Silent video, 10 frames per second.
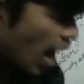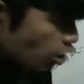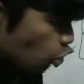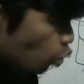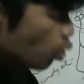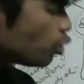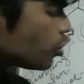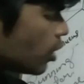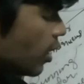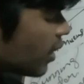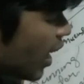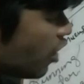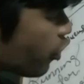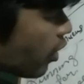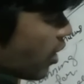are called the
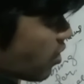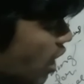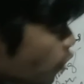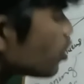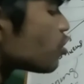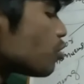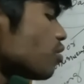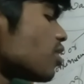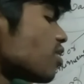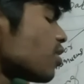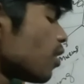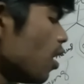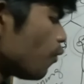international resources.